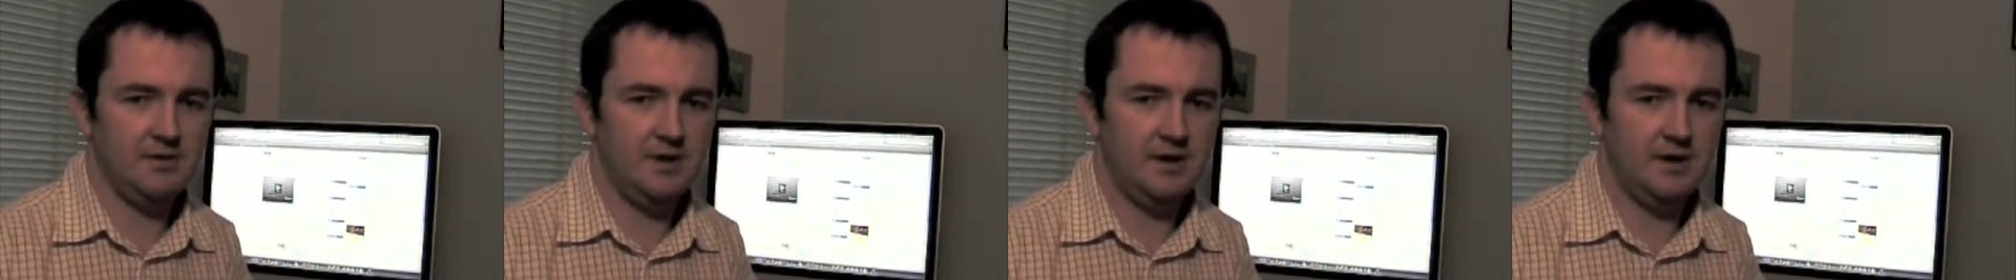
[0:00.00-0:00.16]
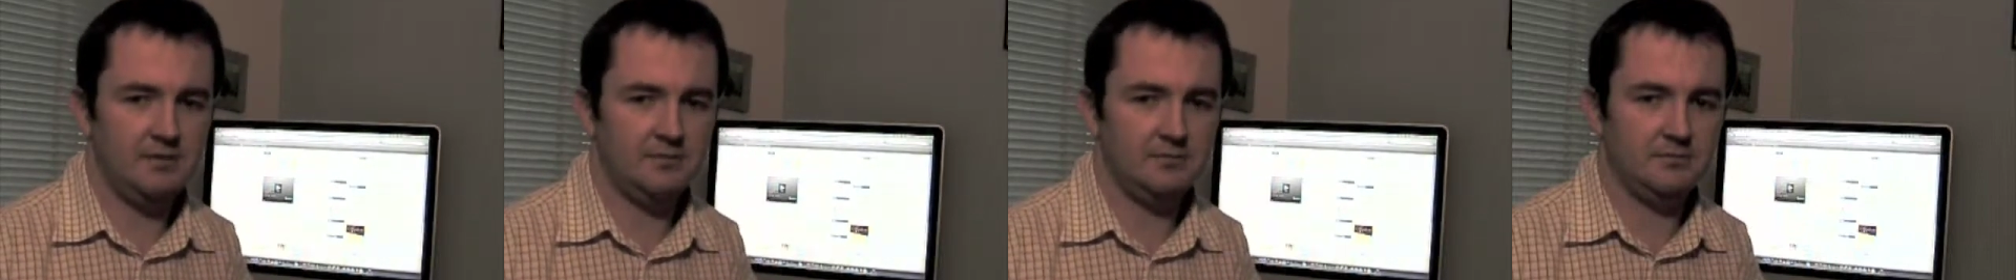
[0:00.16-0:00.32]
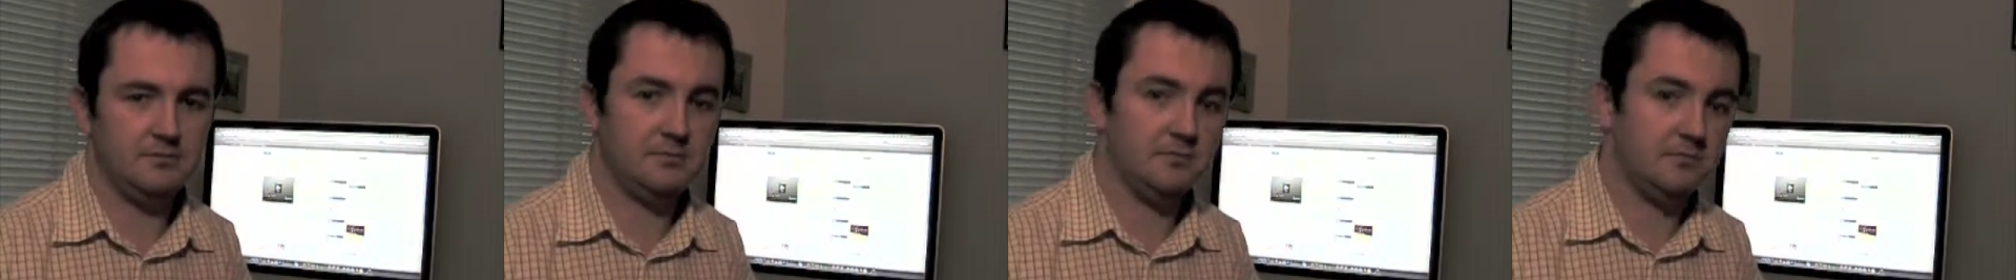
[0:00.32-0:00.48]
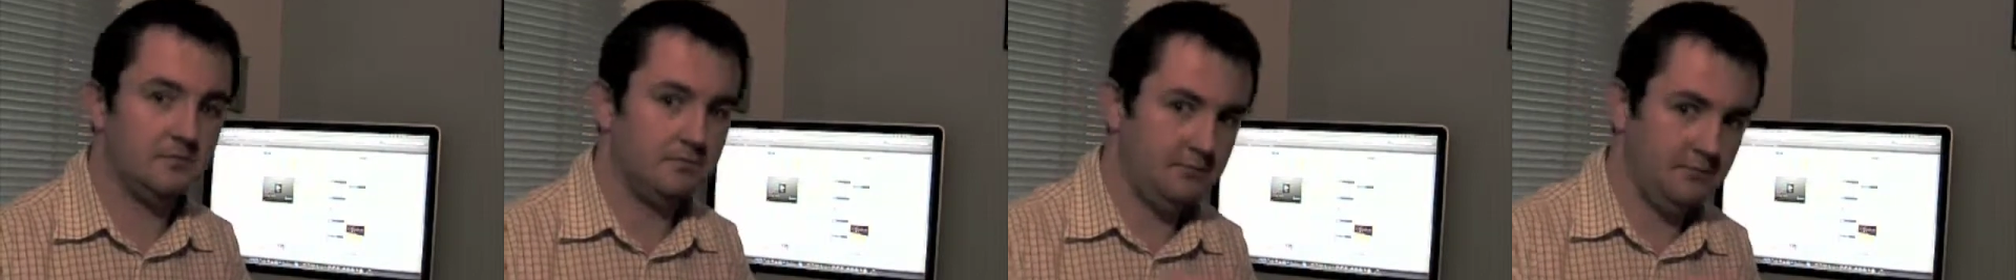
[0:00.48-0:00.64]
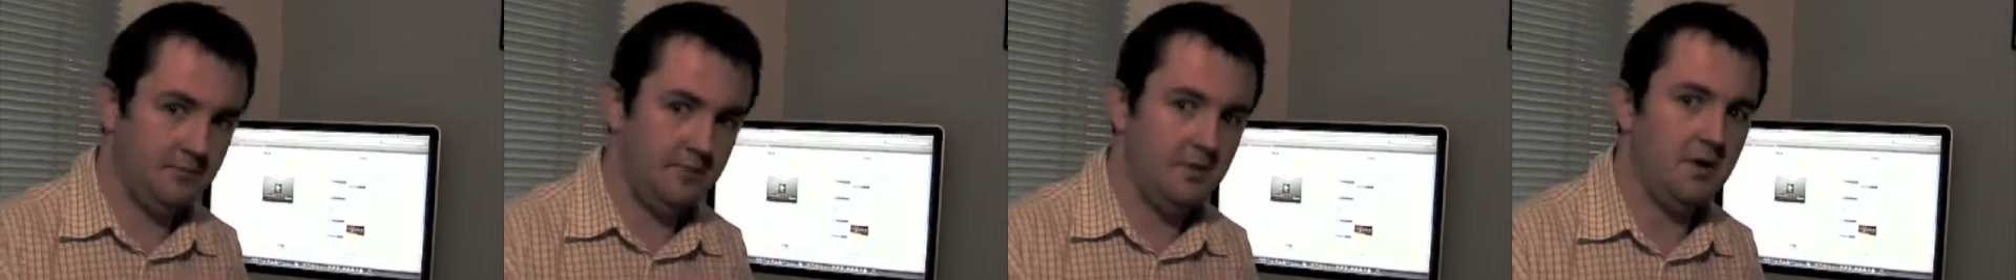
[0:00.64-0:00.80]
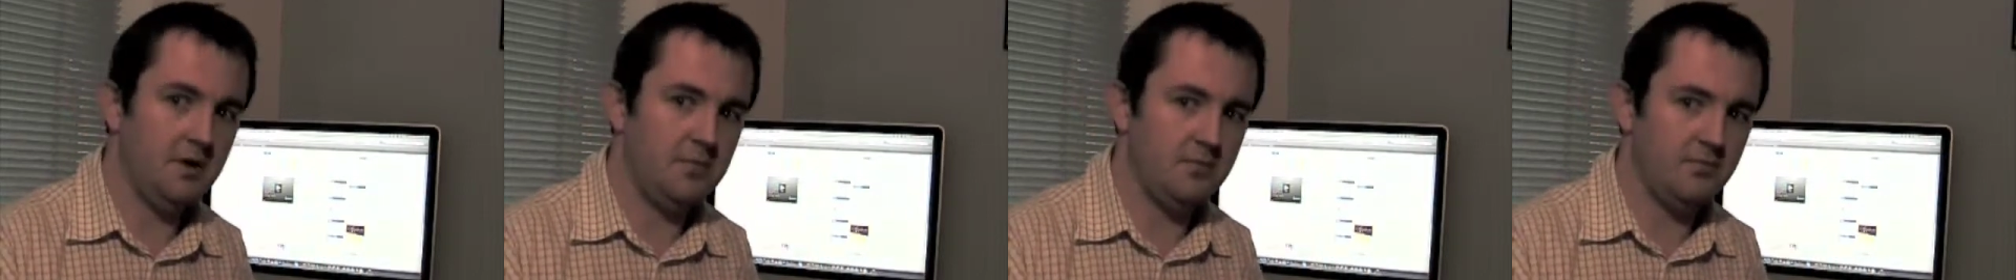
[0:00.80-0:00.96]
down
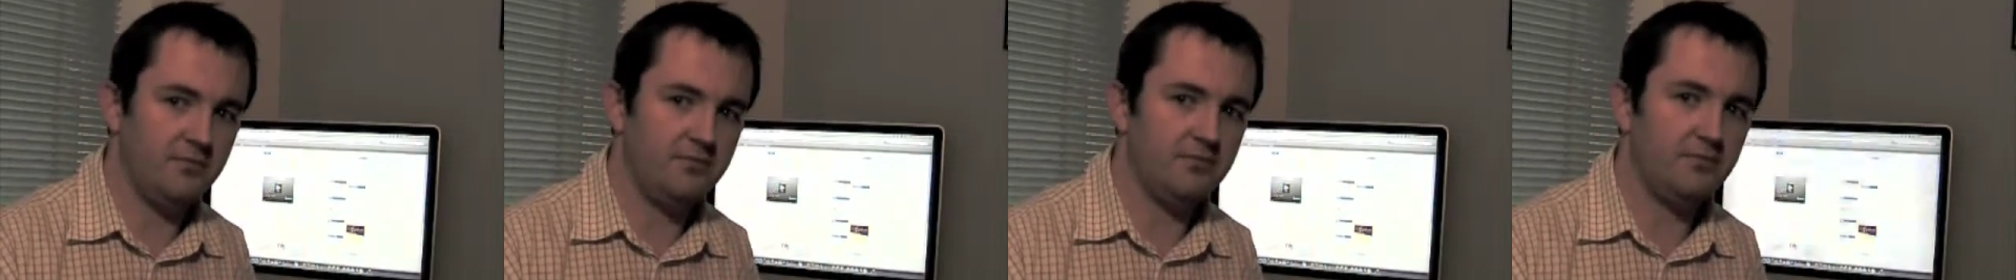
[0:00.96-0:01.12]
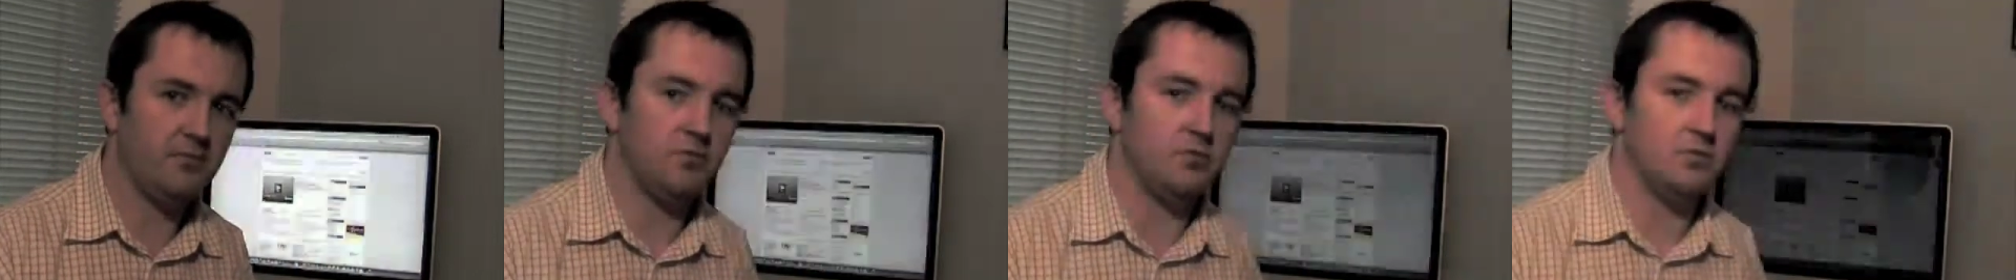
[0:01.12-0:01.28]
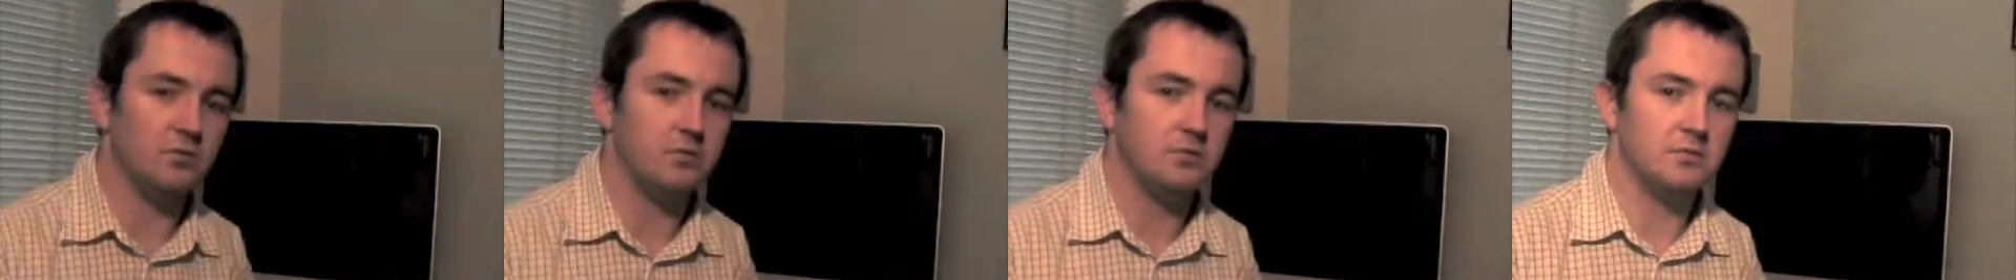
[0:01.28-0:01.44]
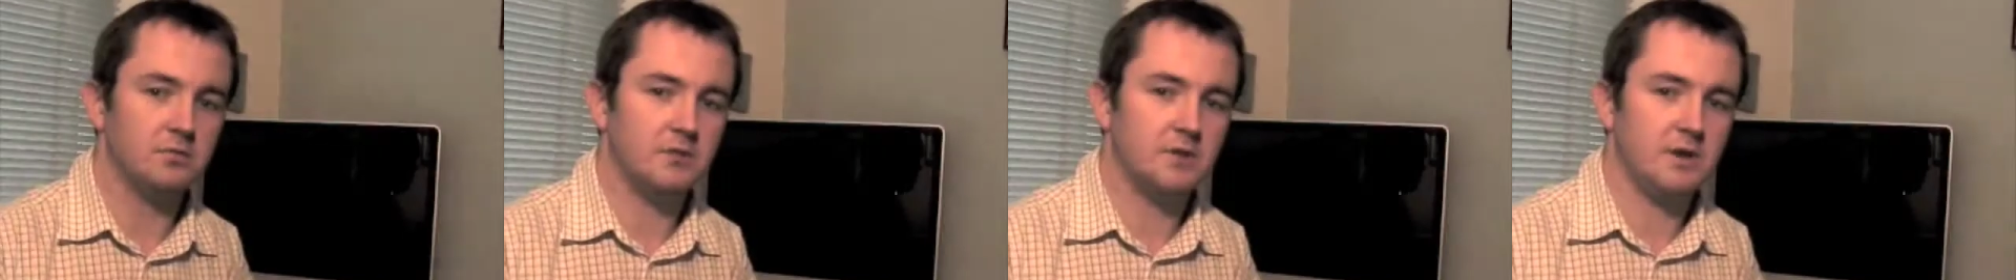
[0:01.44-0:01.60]
the night before.